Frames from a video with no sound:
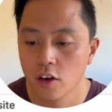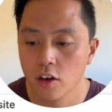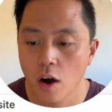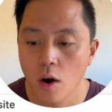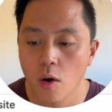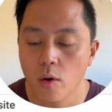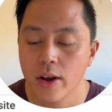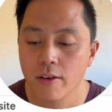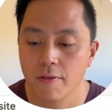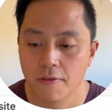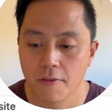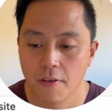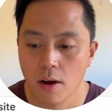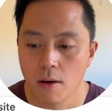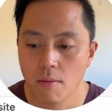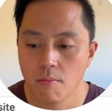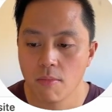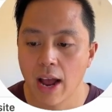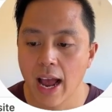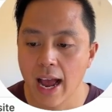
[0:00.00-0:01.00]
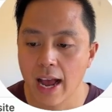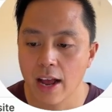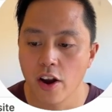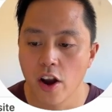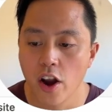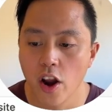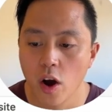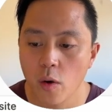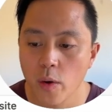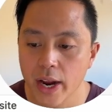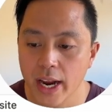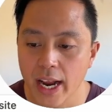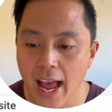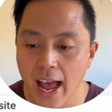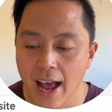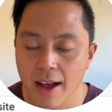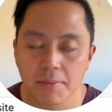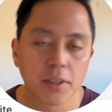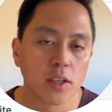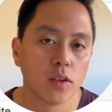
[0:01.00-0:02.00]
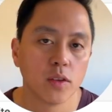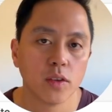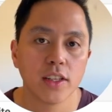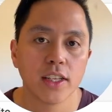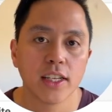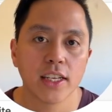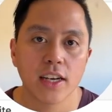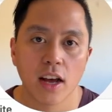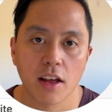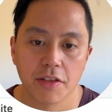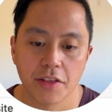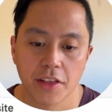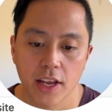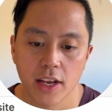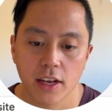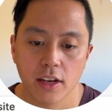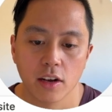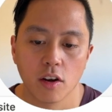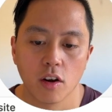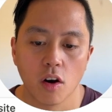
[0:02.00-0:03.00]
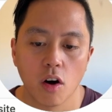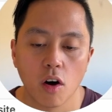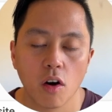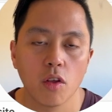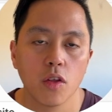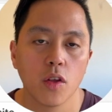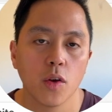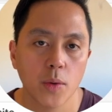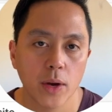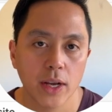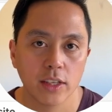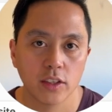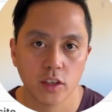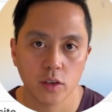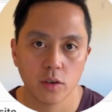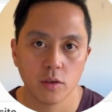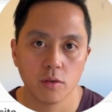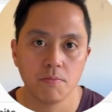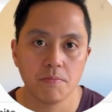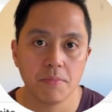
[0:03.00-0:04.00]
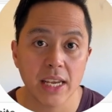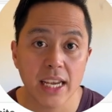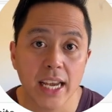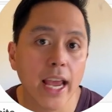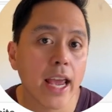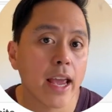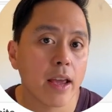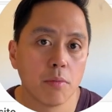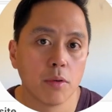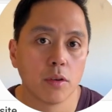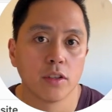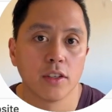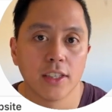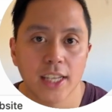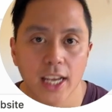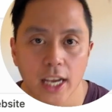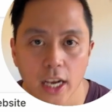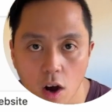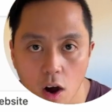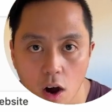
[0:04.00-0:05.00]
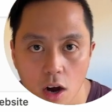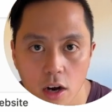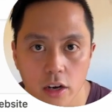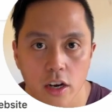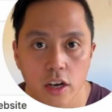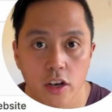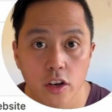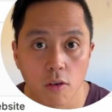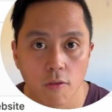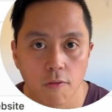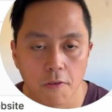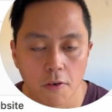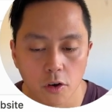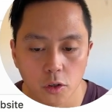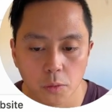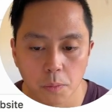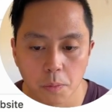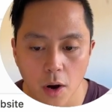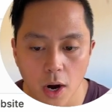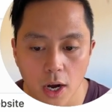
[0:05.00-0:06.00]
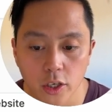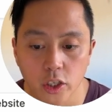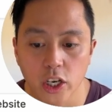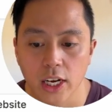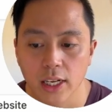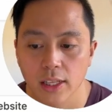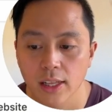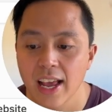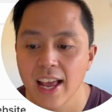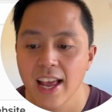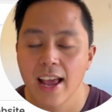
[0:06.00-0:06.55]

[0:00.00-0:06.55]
going from knowing absolutely nothing all the way to being able to take on your first project.